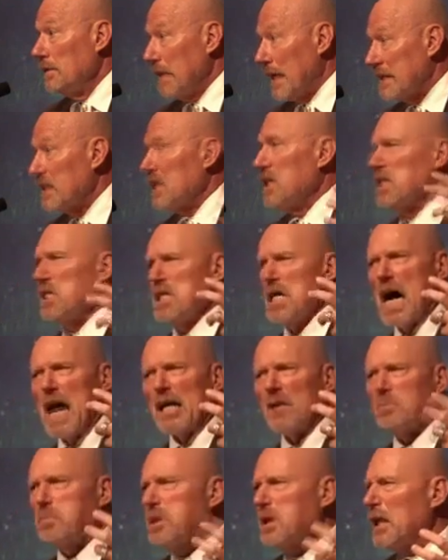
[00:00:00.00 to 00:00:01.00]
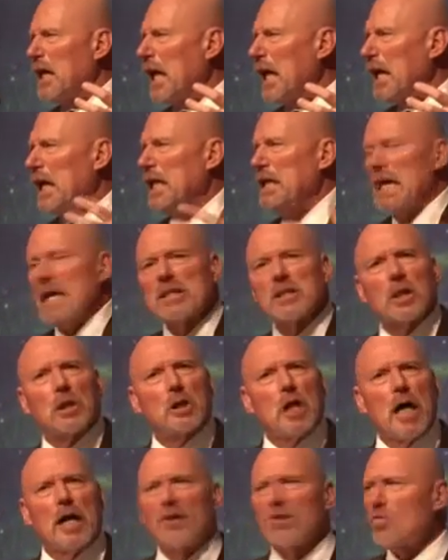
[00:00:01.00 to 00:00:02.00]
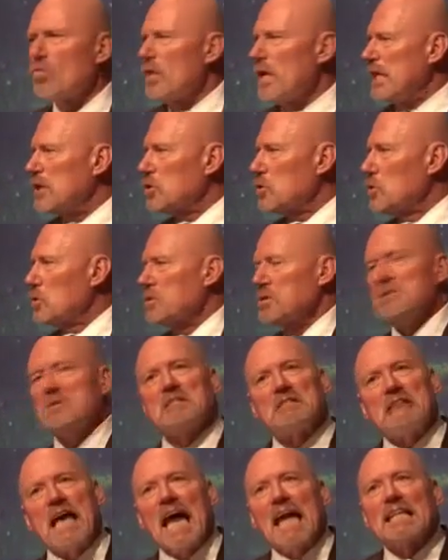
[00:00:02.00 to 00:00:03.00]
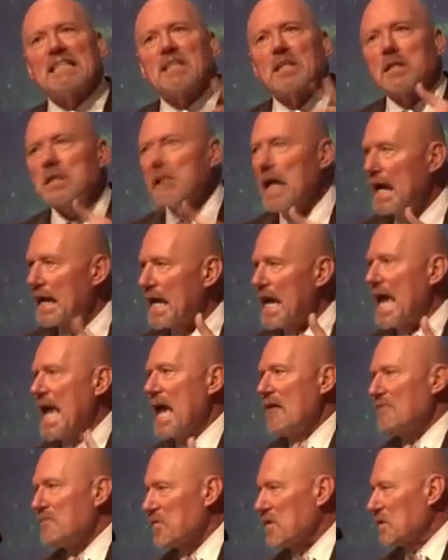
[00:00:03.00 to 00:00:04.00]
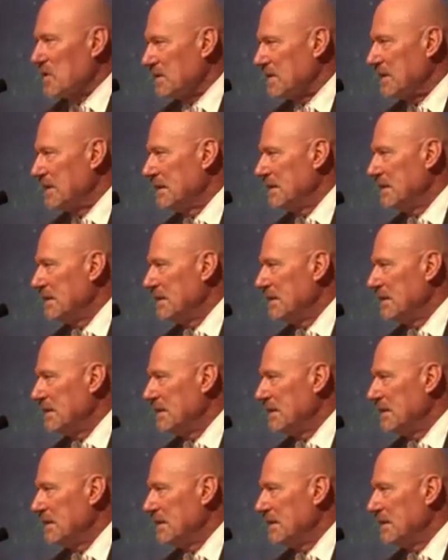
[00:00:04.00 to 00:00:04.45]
That's a lot of planning. That's a lot of resources. That is a lot of effort.